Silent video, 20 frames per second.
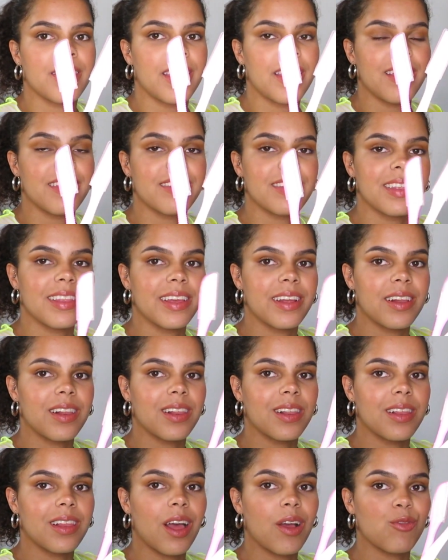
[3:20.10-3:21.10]
these
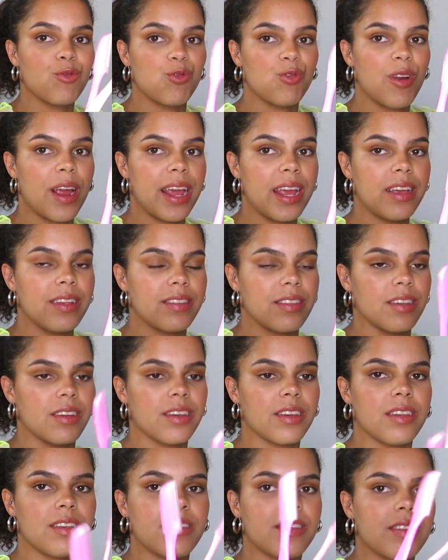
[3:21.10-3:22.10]
little
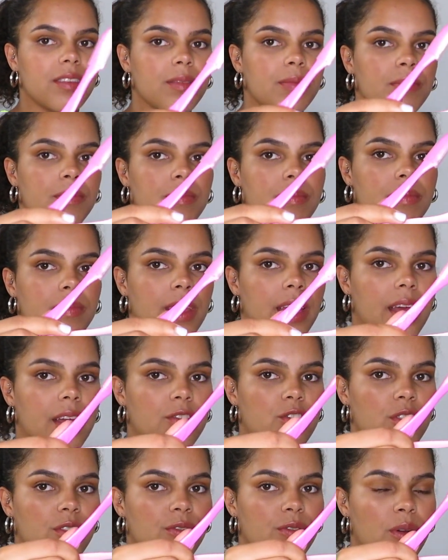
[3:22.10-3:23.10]
razors. They're
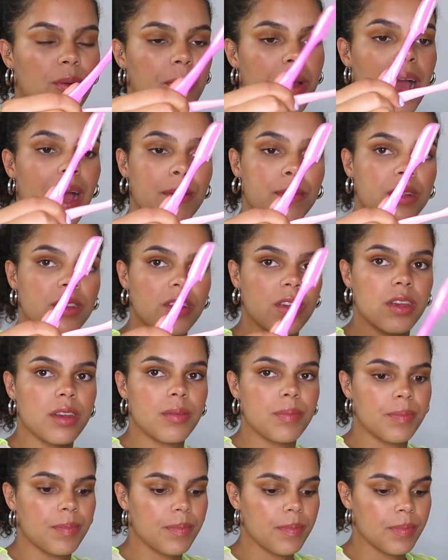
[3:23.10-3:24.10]
just from
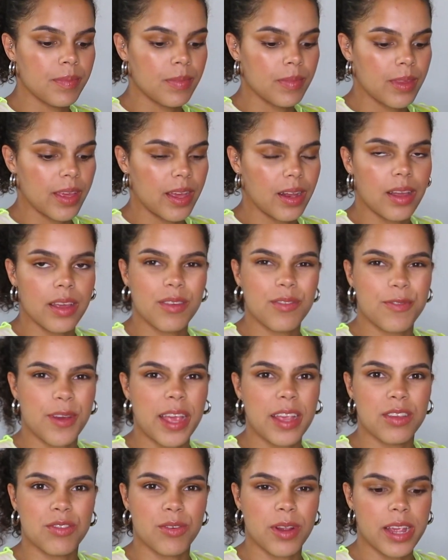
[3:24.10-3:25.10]
Amazon. They're like
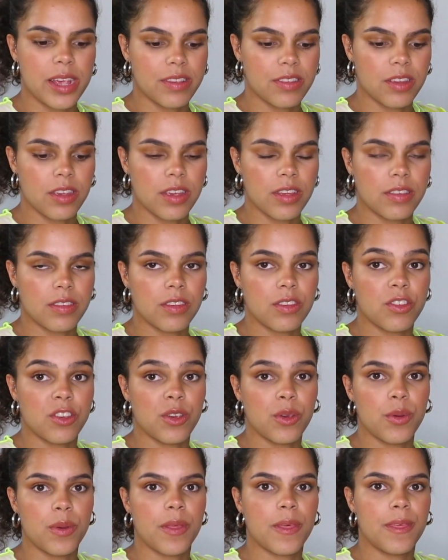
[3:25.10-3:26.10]
face razors
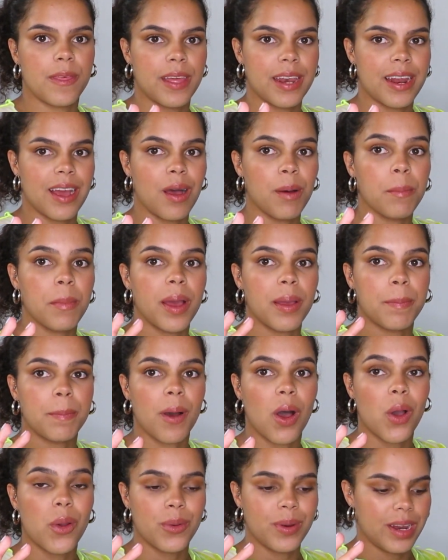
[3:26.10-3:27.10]
to thin out my
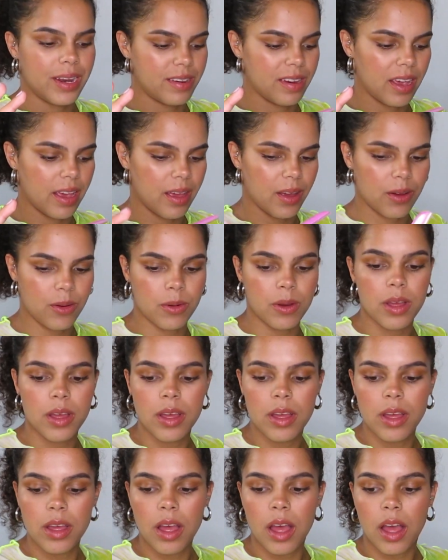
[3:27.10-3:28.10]
ponytail.
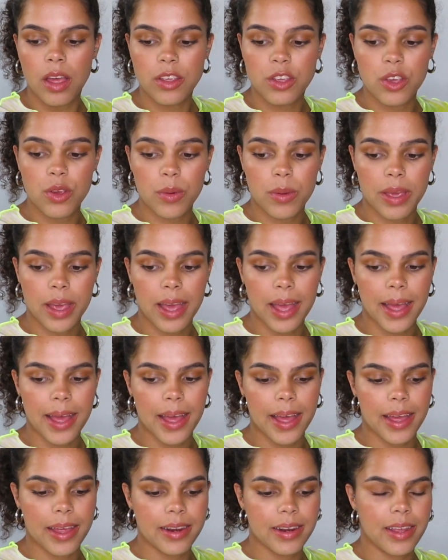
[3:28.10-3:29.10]
You
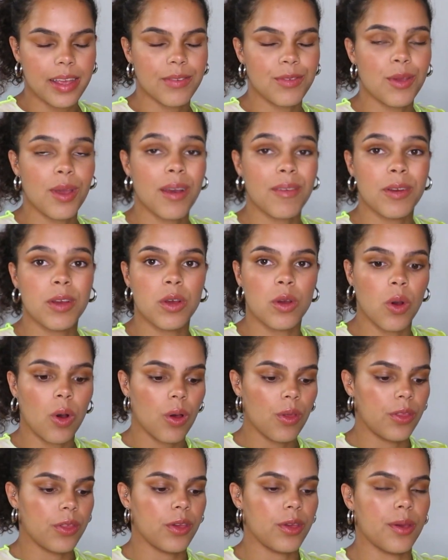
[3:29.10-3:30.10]
can, if you haven't
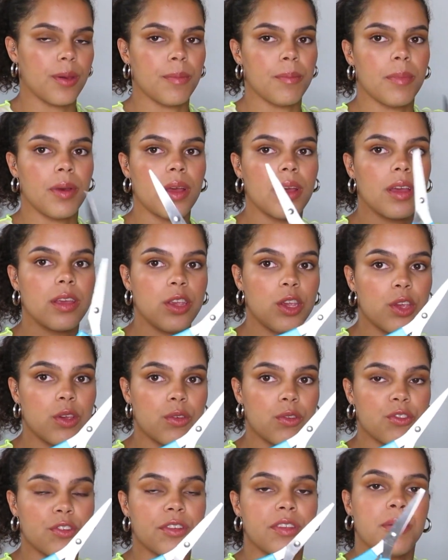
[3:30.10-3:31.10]
got them,
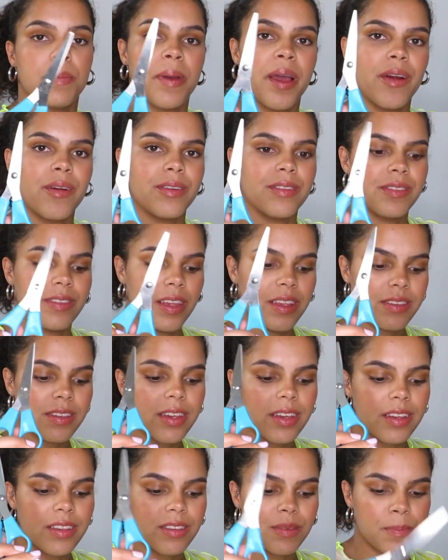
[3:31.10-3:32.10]
use just a pair of
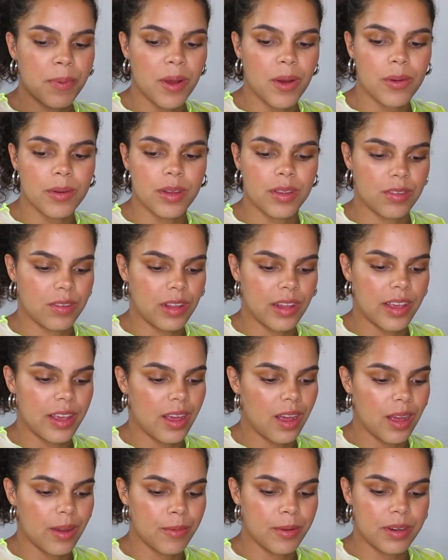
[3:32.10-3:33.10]
scissors, but honestly
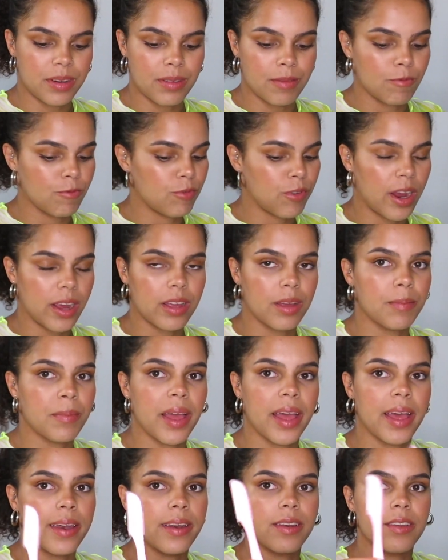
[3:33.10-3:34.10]
I would
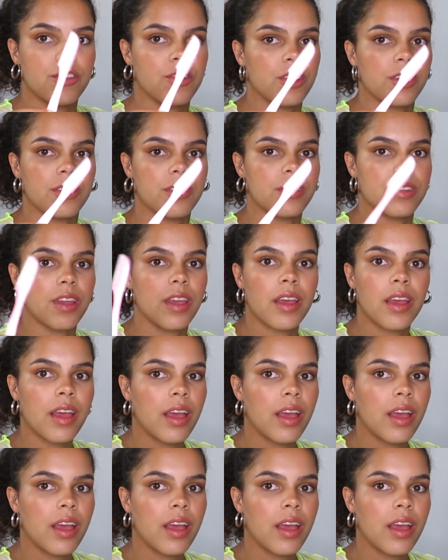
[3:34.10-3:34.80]
recommend just